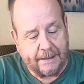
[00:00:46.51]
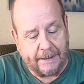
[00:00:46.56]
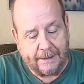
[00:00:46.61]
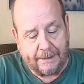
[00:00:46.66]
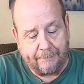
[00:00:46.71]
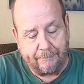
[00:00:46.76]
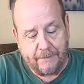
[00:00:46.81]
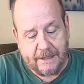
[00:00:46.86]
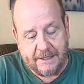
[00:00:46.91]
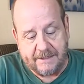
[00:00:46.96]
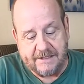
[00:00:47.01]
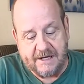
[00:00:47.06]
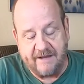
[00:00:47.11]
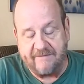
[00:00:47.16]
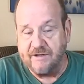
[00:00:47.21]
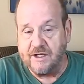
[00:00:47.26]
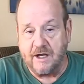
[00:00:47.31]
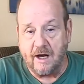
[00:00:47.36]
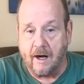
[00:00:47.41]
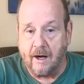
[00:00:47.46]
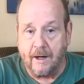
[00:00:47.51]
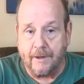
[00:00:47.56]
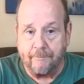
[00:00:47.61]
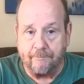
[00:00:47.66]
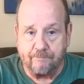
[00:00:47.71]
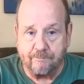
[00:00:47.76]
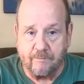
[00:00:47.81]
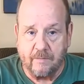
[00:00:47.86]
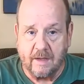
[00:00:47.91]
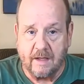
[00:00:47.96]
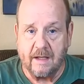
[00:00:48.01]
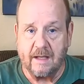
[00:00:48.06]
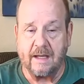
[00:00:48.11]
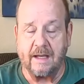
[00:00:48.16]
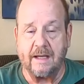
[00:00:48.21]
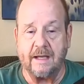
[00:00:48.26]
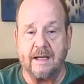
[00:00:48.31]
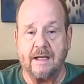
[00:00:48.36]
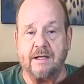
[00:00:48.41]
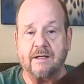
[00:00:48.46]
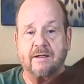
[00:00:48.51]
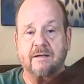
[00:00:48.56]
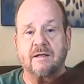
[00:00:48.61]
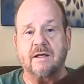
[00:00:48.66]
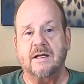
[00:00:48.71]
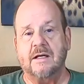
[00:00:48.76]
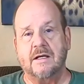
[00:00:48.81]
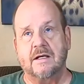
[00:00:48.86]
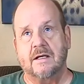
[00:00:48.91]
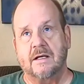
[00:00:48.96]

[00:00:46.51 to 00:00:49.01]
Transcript: um, a DVR. And